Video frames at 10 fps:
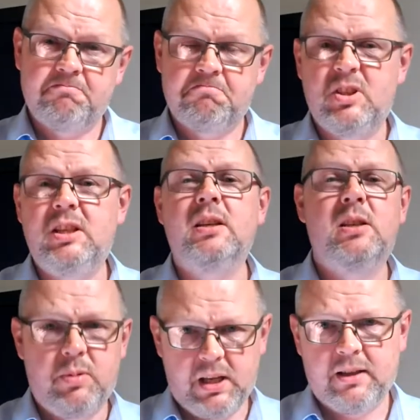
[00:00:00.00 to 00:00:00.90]

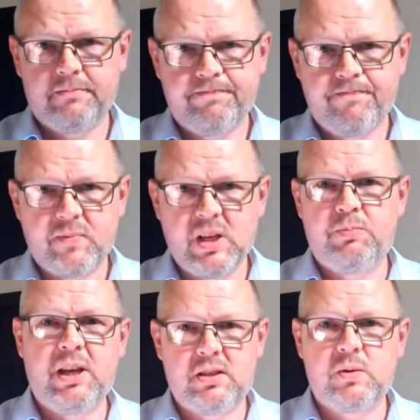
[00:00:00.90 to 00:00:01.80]
disappear as
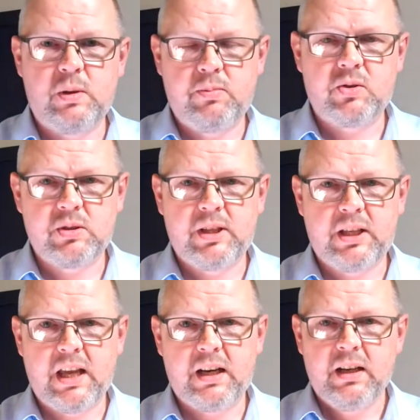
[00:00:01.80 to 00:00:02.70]
best as we possibly
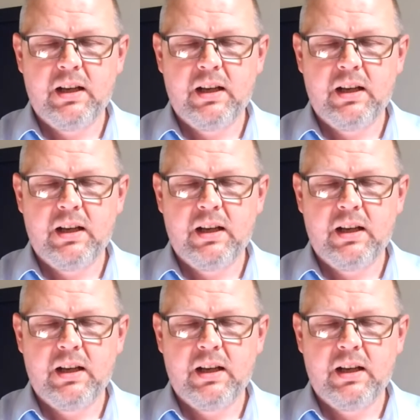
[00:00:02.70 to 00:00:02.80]
can.